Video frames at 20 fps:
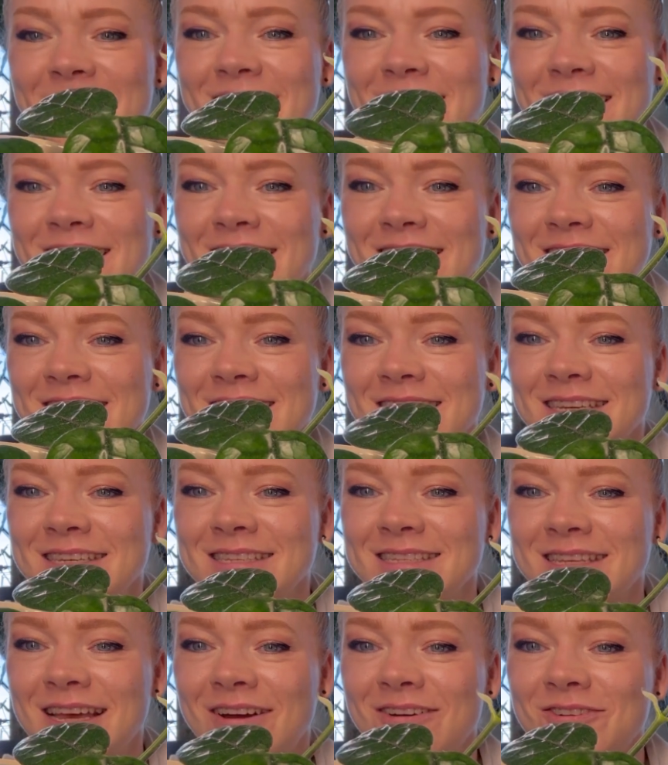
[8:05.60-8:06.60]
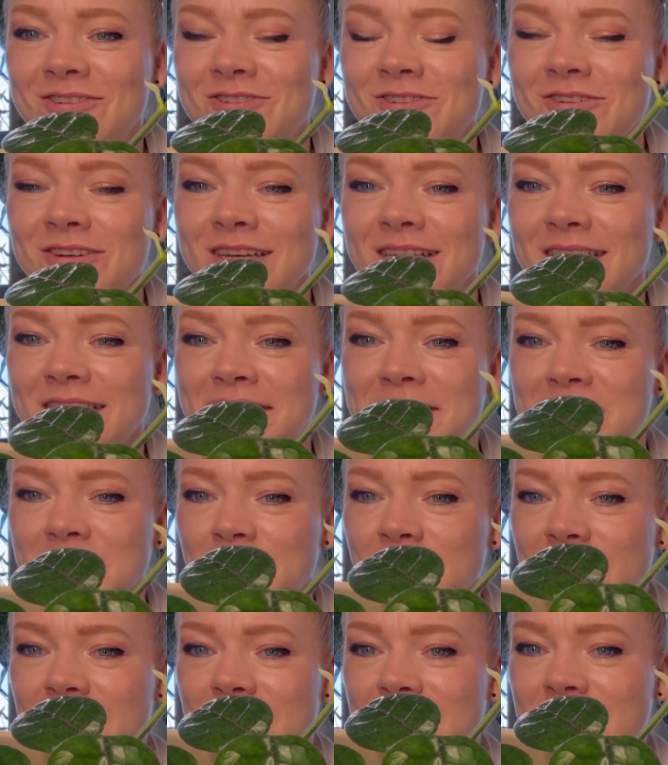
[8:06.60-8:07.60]
at this. How cool. It like
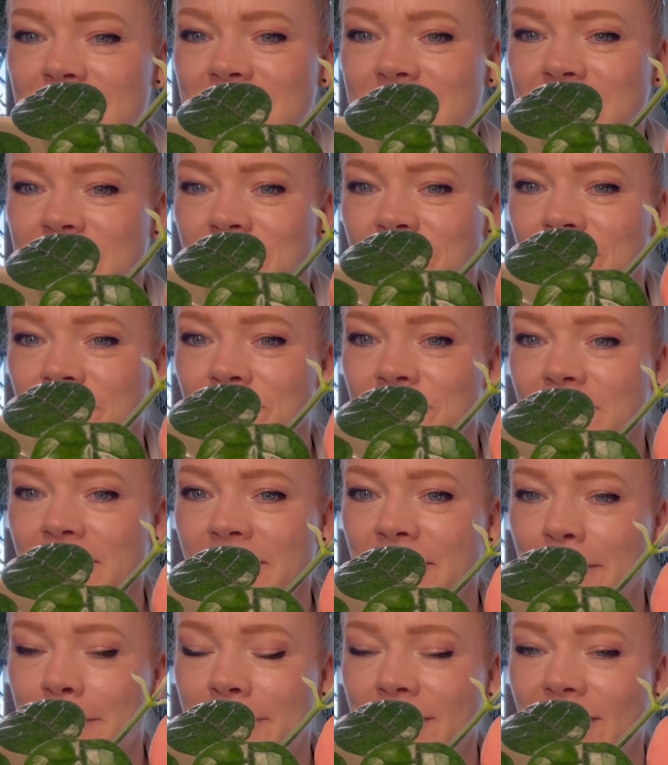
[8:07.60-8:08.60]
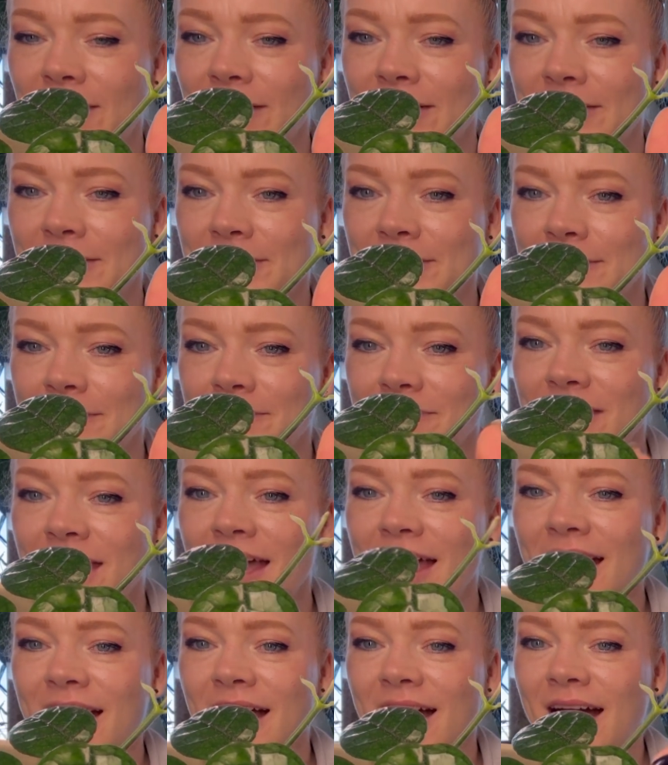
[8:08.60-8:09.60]
split into 2 at the bottom.
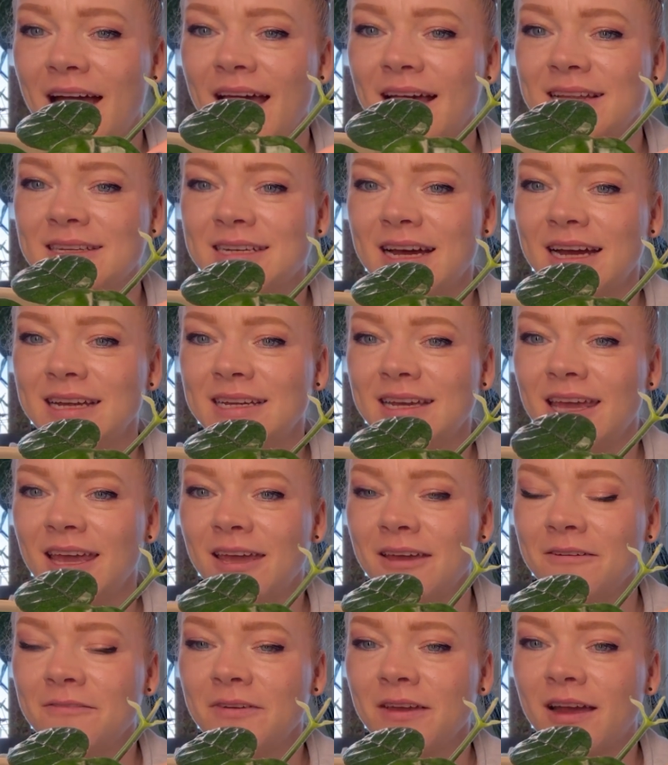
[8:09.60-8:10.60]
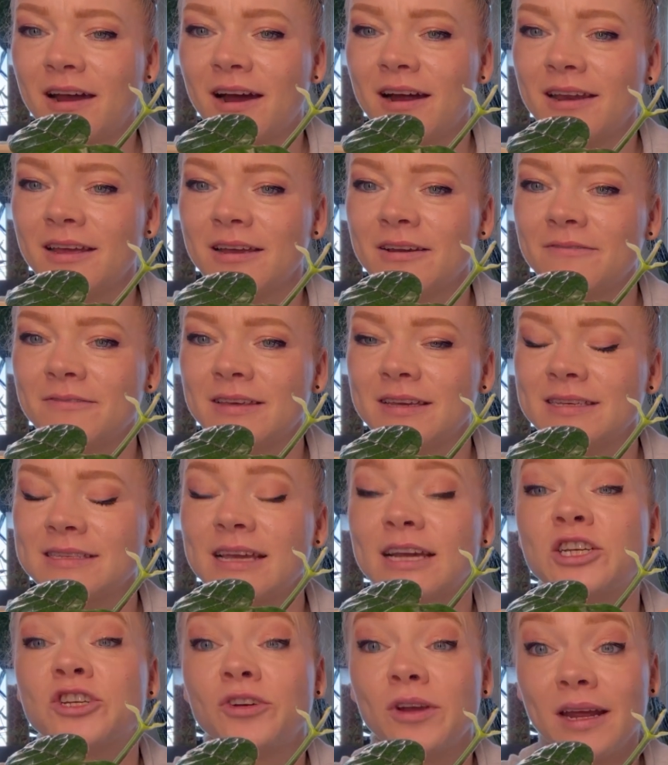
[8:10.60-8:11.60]
And I gave a cutting of this.
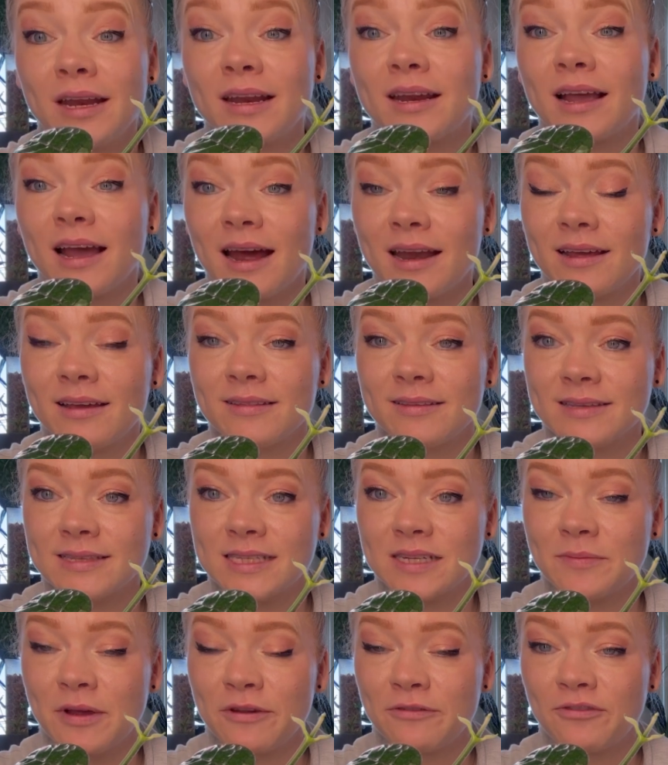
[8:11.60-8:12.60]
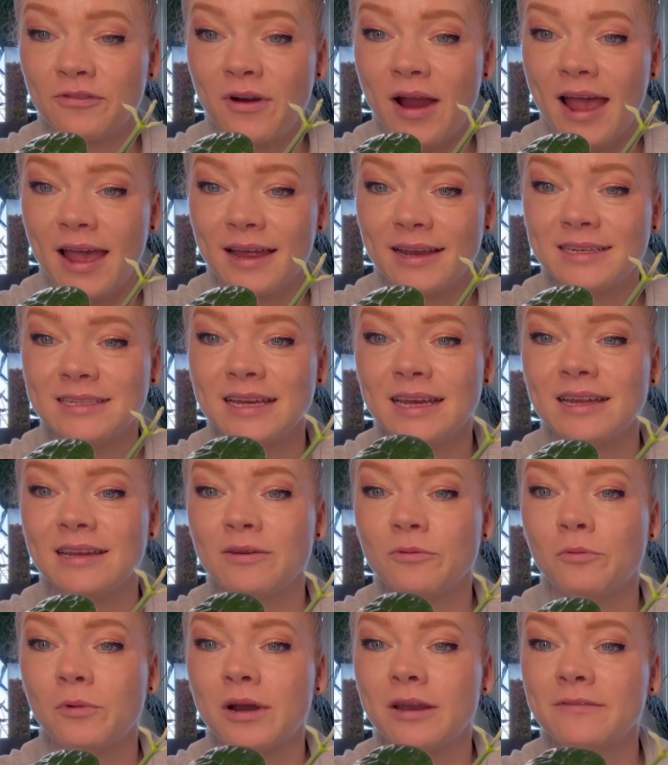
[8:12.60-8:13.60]
I traded a cutting of this to my friend,
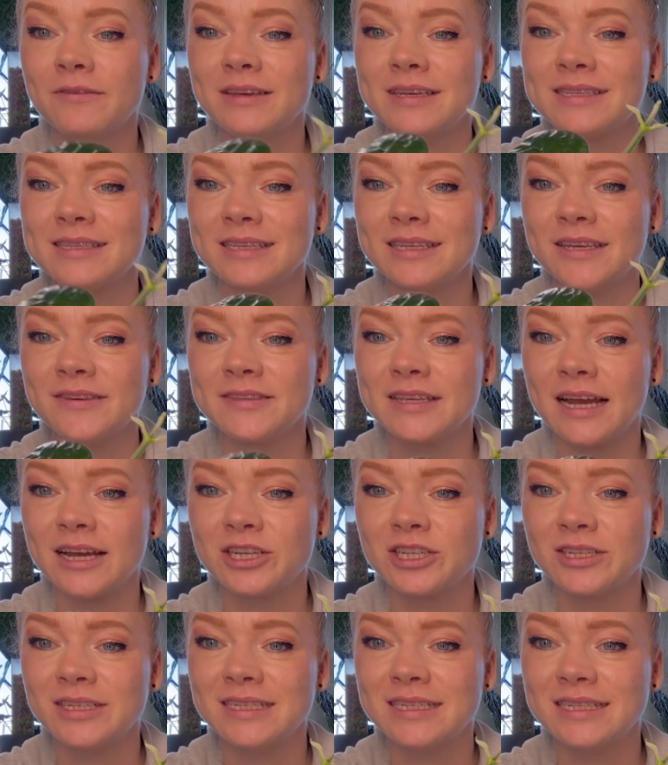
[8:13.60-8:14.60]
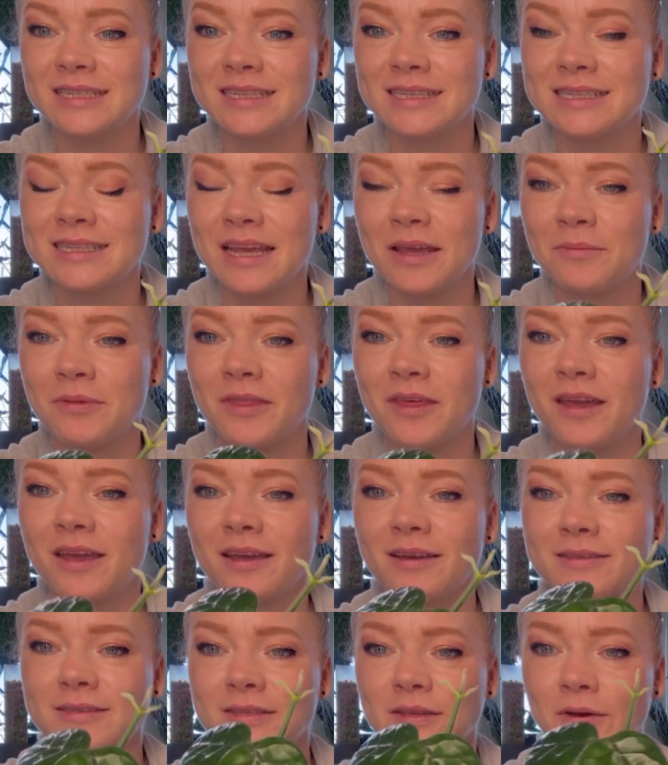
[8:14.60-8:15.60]
and one of his leaves actually did the same
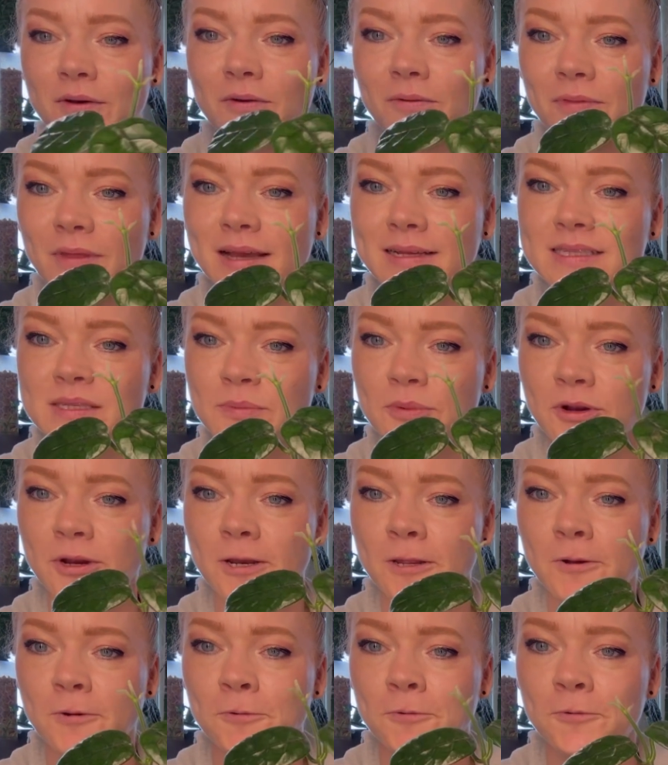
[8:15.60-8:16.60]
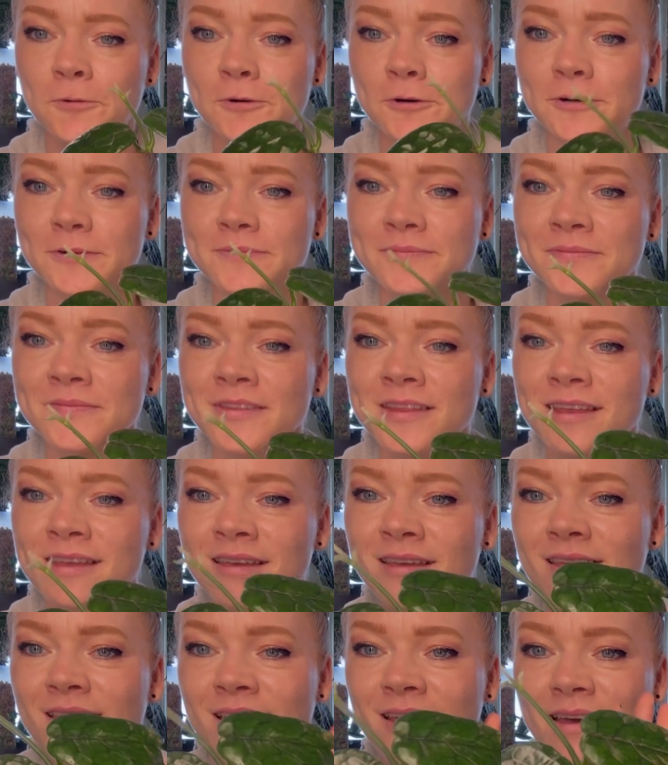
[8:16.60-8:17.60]
thing. So that's pretty cool.
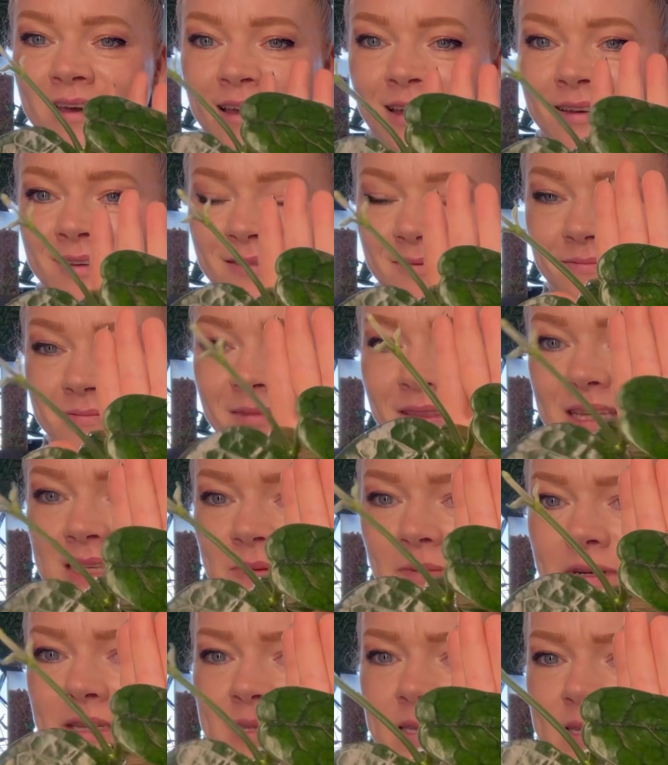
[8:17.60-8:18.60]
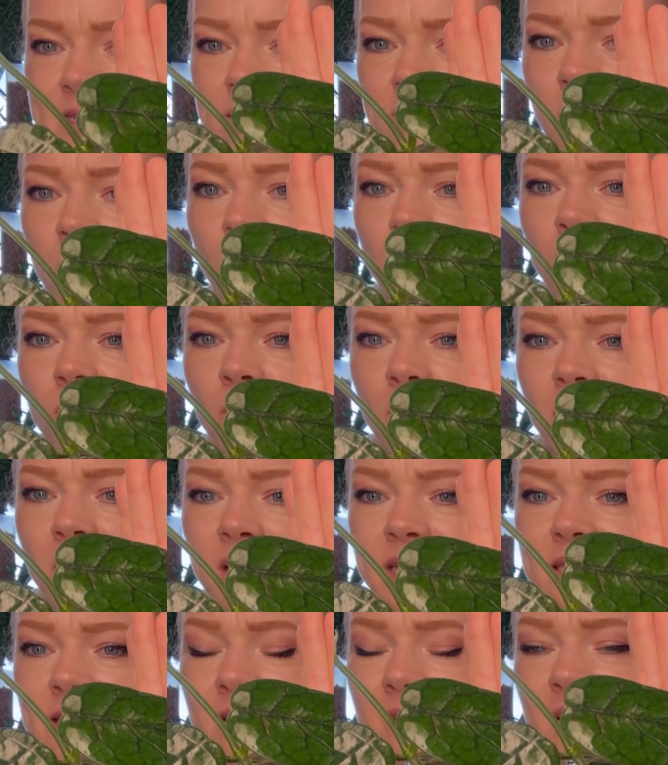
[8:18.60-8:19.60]
This one is a slow grower
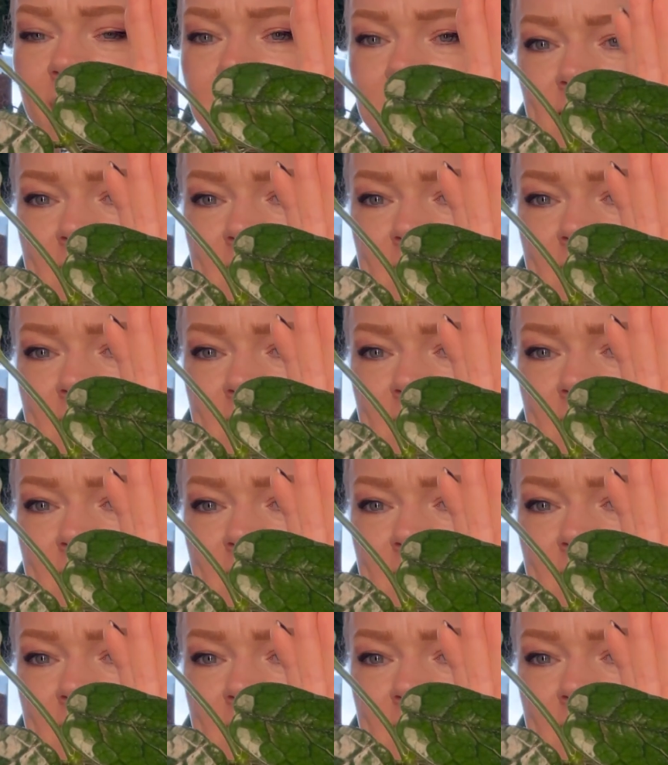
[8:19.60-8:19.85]
until it gets